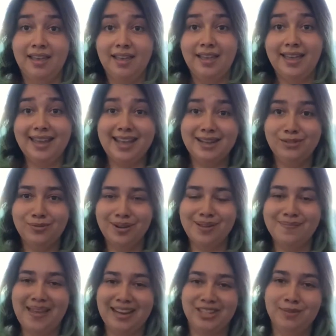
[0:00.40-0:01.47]
Hi guys, welcome
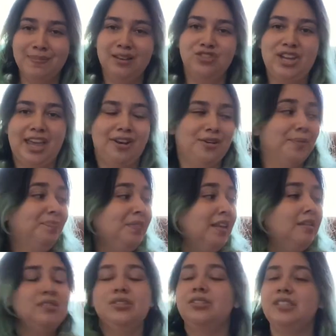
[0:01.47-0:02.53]
back to my channel. So